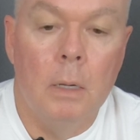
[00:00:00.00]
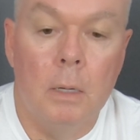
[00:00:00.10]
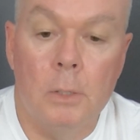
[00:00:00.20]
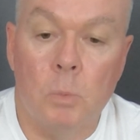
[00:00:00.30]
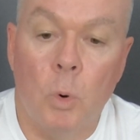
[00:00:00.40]

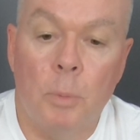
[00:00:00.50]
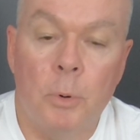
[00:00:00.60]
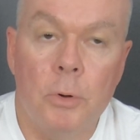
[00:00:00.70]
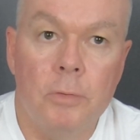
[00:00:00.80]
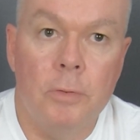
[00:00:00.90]
It is
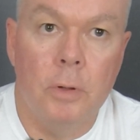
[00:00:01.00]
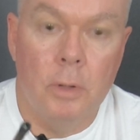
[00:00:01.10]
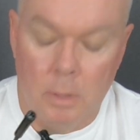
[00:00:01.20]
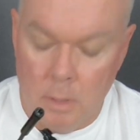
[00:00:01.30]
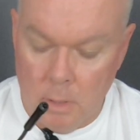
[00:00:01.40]
waterproof.
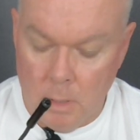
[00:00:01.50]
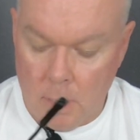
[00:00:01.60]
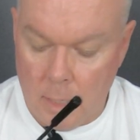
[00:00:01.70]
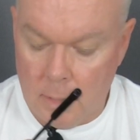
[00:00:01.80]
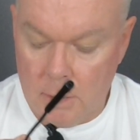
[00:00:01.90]

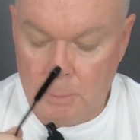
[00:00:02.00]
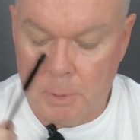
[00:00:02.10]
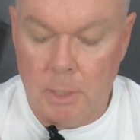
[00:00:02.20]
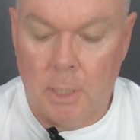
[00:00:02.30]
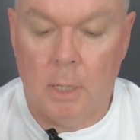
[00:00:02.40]
This
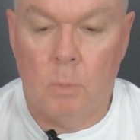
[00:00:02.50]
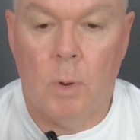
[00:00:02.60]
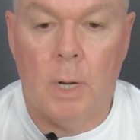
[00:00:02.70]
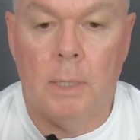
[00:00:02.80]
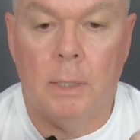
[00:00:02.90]
particular
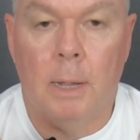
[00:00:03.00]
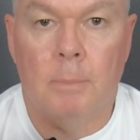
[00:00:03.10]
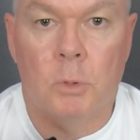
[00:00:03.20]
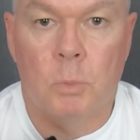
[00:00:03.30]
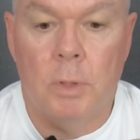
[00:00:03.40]
one
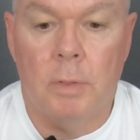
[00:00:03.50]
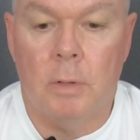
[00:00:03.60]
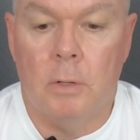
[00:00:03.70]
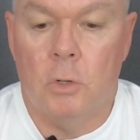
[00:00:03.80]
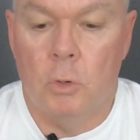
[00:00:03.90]
comes
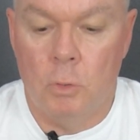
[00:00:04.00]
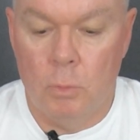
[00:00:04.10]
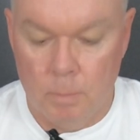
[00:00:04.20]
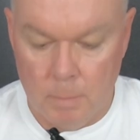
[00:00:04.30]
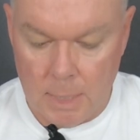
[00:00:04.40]
with
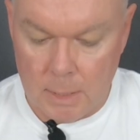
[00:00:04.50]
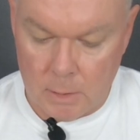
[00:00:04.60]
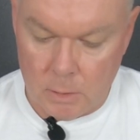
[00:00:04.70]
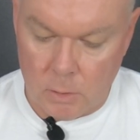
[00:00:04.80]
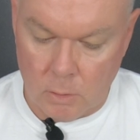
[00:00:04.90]
2
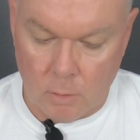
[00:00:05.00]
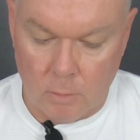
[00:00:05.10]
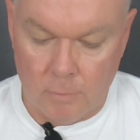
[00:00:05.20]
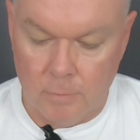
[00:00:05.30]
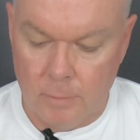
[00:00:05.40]
meters
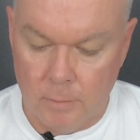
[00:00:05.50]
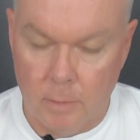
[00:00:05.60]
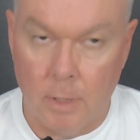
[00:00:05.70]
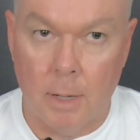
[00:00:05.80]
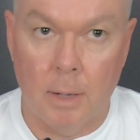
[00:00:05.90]
of
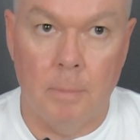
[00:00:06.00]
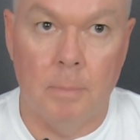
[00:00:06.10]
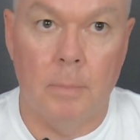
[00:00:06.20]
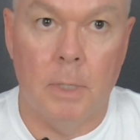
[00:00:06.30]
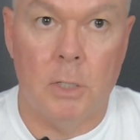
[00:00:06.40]

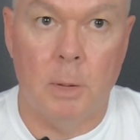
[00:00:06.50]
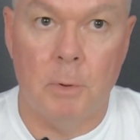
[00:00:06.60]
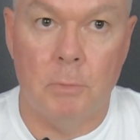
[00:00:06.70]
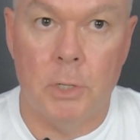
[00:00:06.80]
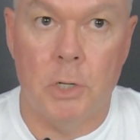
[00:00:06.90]

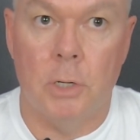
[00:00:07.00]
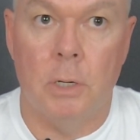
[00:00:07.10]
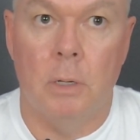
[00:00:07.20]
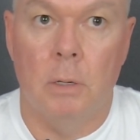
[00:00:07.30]
semi-rigid